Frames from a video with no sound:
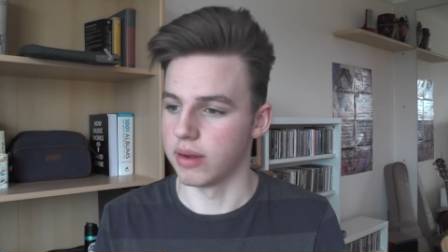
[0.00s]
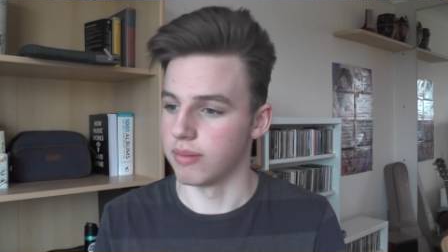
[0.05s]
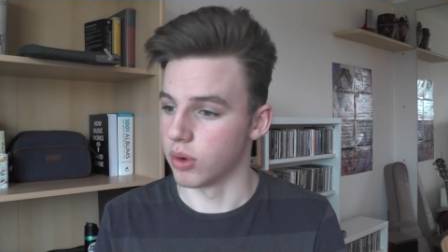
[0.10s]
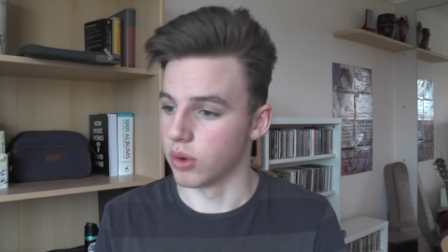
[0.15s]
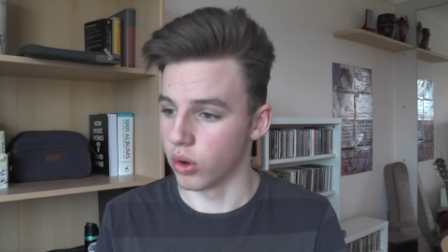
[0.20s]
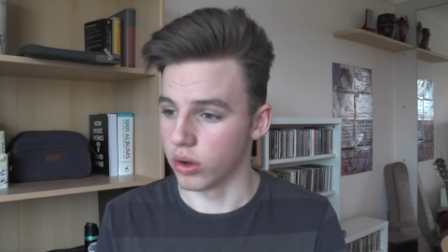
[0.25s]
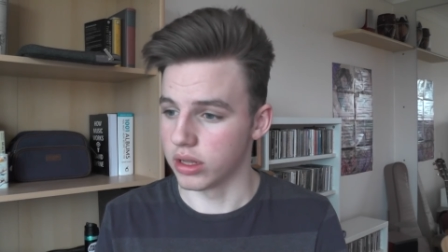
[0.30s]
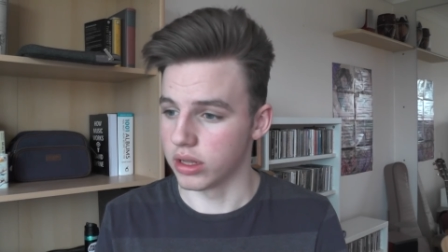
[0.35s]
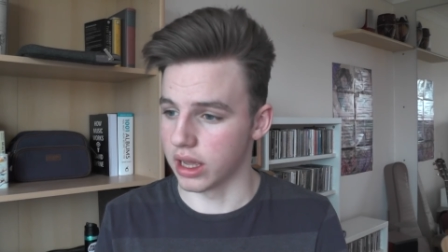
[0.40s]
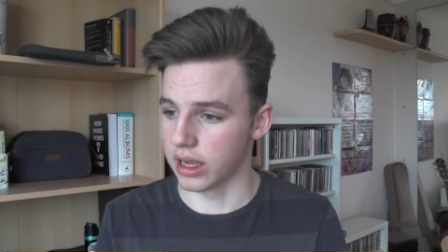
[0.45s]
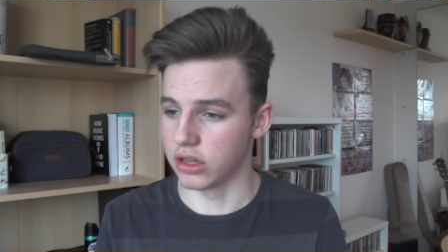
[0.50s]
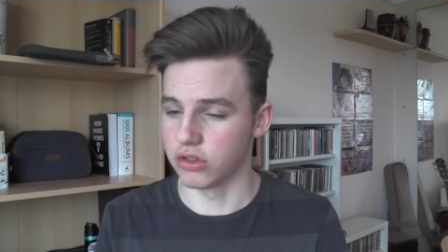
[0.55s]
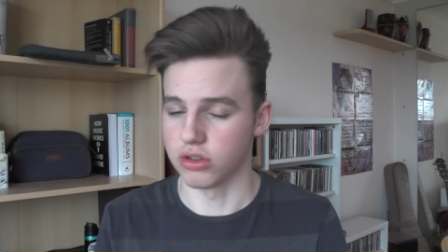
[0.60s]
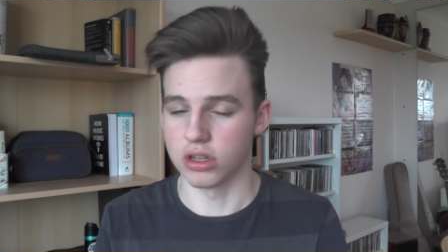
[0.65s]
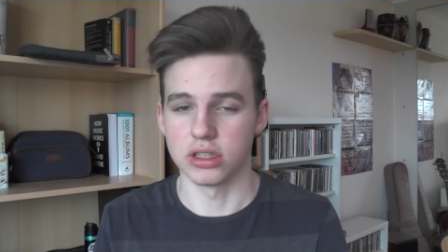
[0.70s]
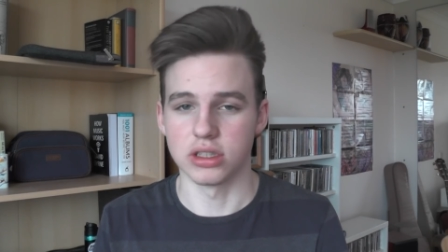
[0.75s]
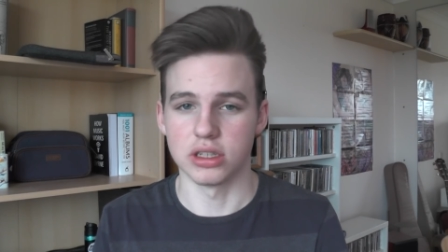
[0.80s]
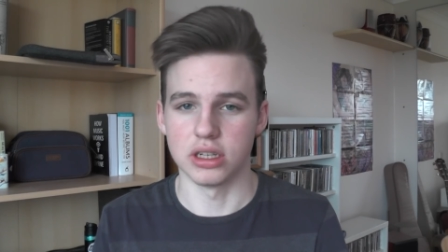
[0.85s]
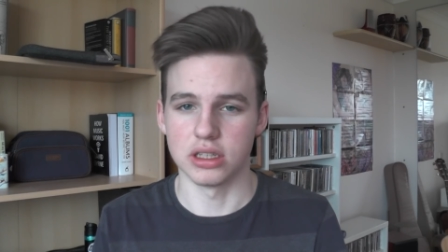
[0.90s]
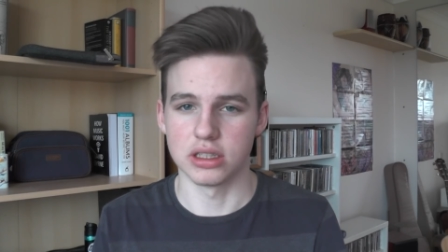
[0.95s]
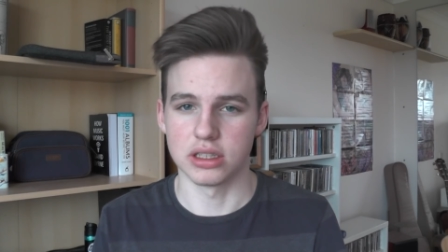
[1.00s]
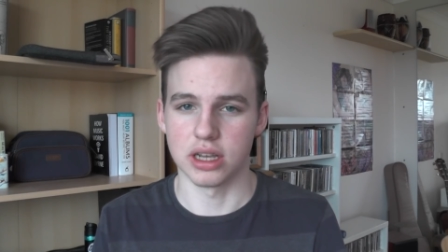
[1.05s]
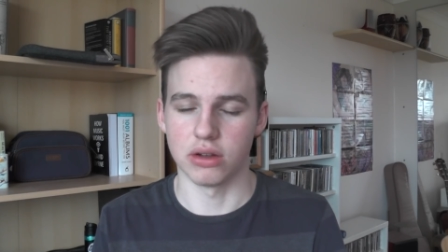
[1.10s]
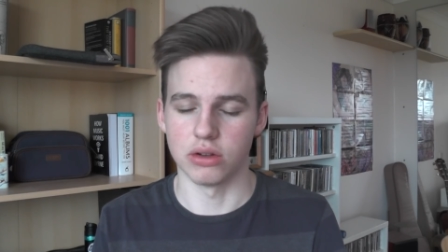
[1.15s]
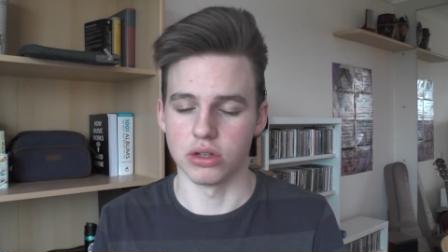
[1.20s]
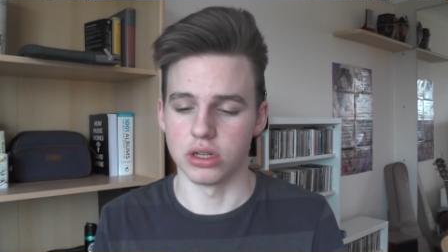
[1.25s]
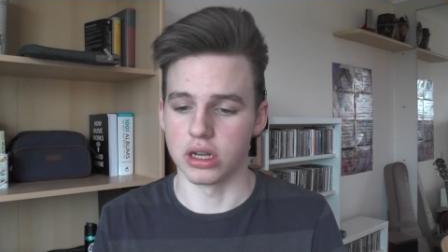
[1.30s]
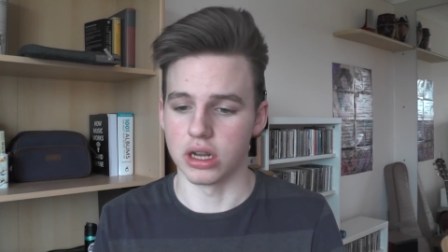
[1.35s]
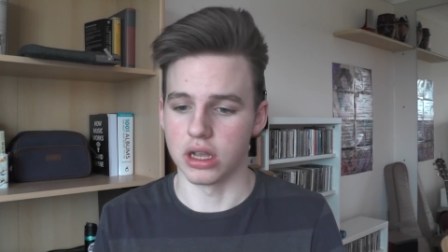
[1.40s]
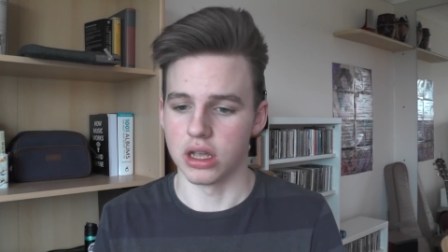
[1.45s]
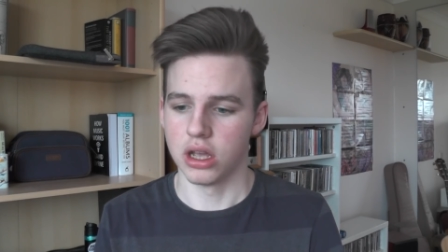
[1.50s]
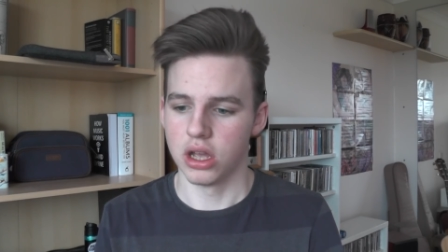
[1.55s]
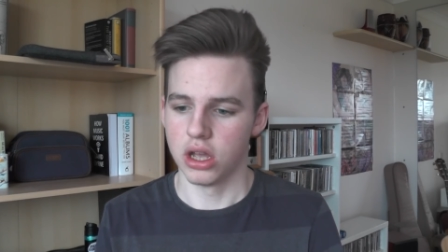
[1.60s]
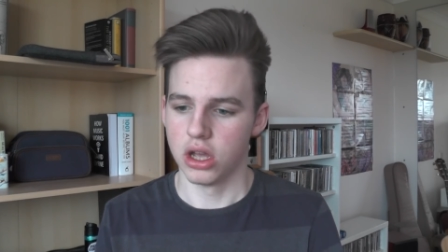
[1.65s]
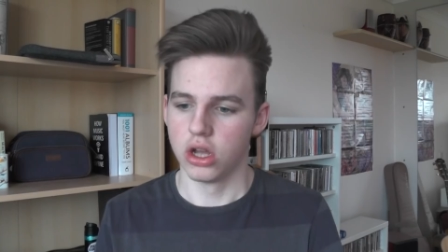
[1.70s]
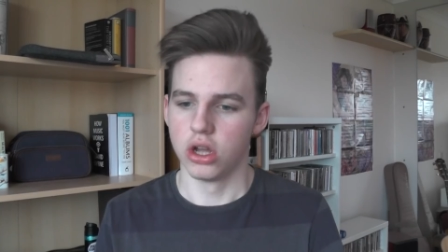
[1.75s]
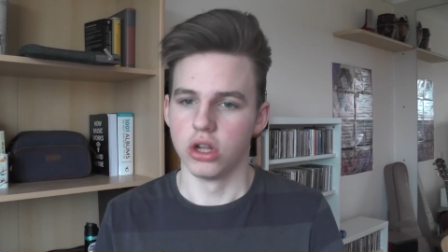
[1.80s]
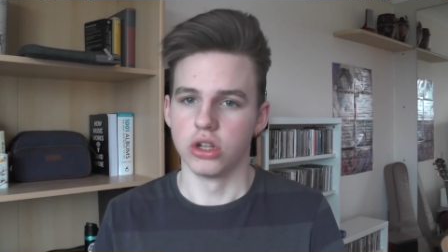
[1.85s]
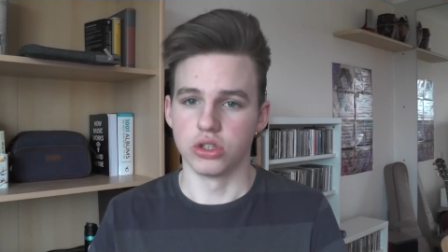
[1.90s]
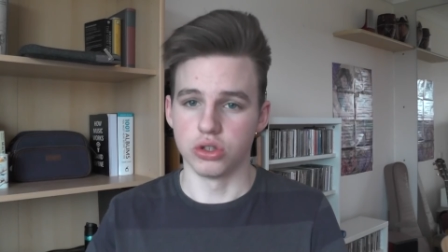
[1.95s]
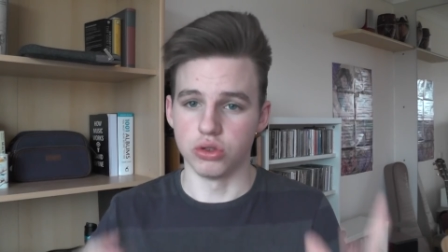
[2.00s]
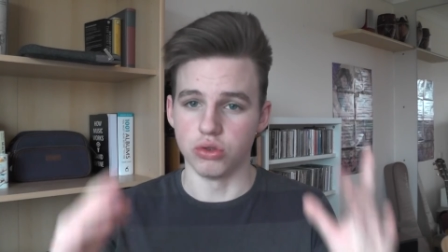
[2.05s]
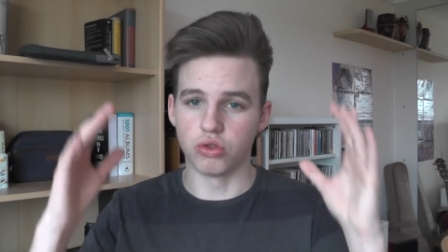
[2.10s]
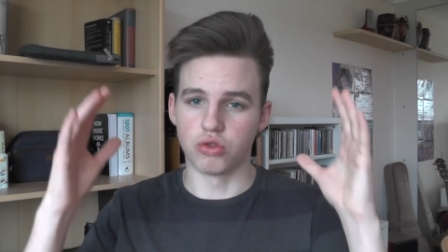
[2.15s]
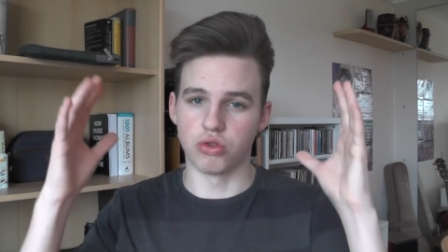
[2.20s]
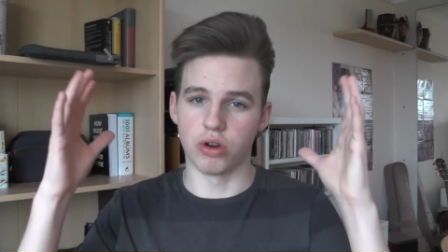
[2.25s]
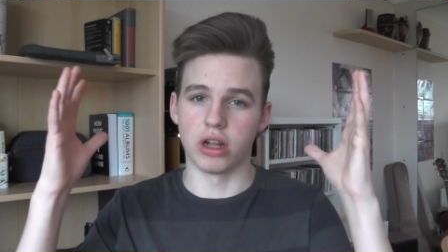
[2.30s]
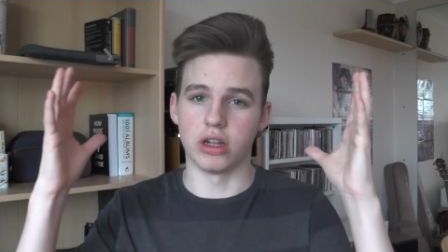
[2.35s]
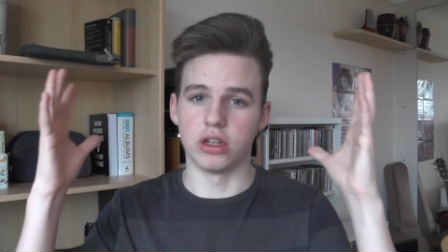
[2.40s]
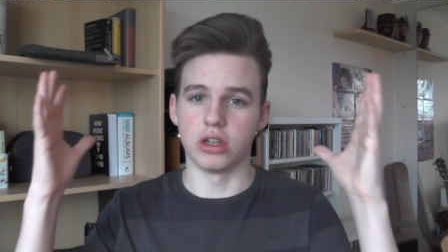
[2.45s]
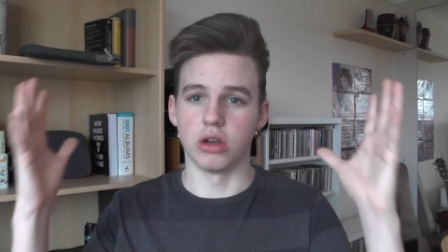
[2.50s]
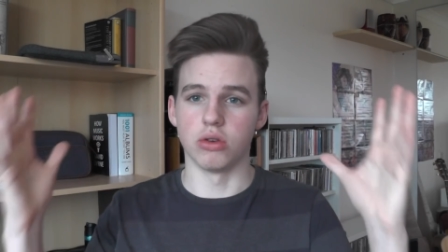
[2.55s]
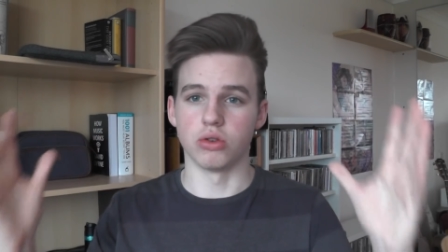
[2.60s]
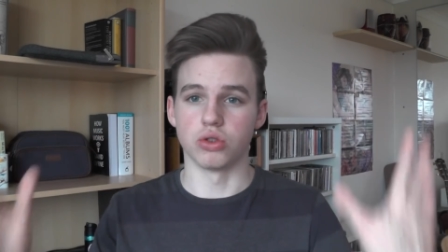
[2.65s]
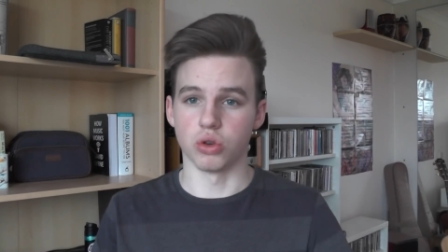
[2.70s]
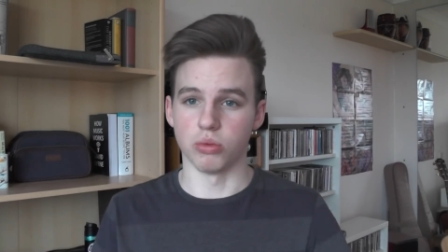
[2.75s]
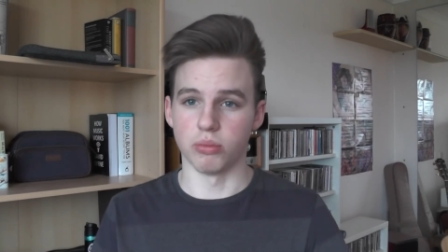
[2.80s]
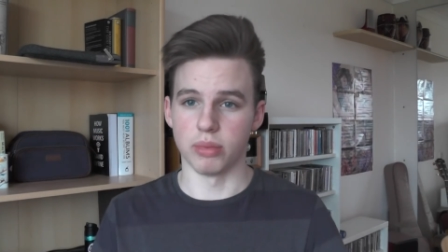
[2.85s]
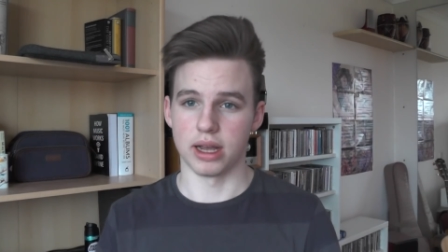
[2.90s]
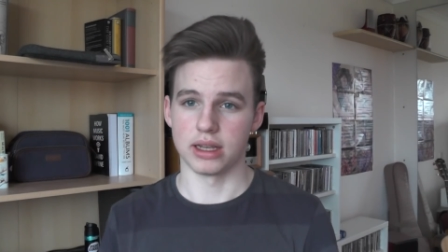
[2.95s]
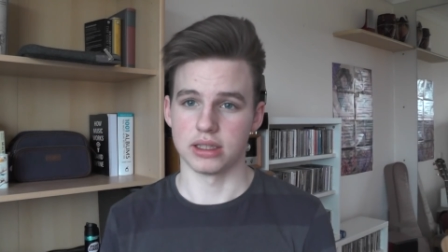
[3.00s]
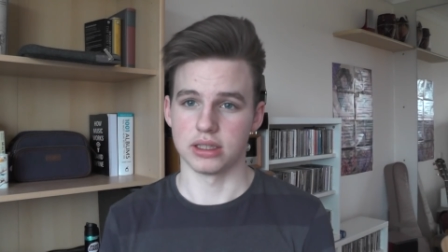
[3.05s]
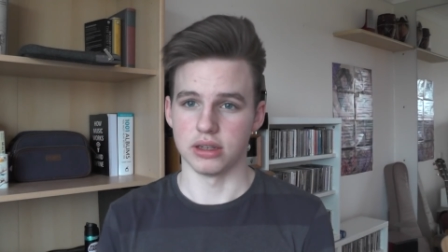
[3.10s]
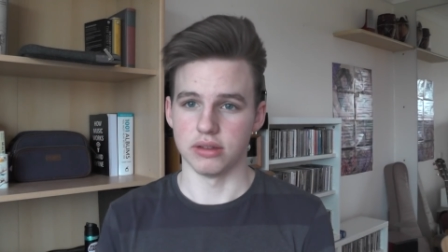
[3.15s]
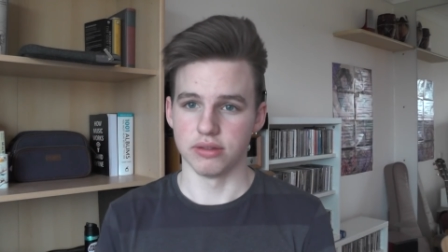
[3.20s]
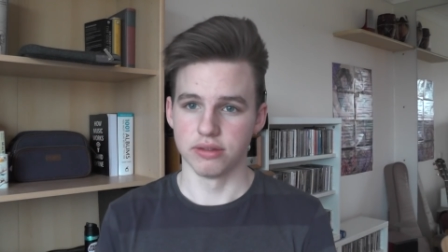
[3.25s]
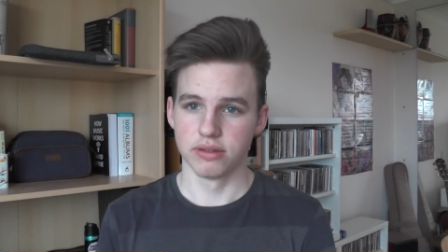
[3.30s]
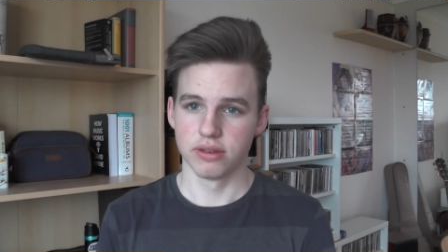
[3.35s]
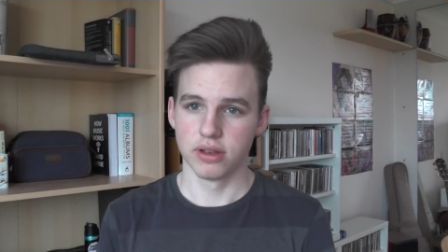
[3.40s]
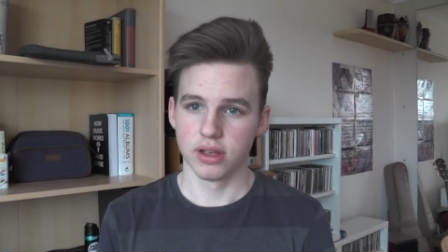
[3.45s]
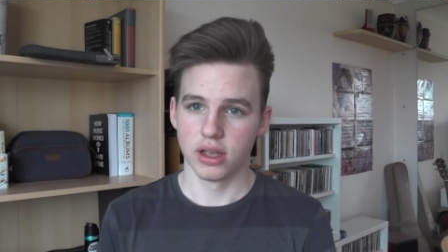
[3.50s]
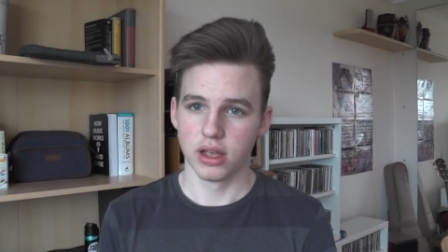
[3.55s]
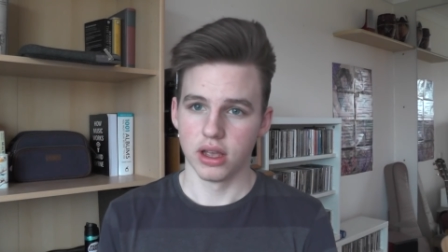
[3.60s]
I'm not that interested in it sounding too grandiose or massive.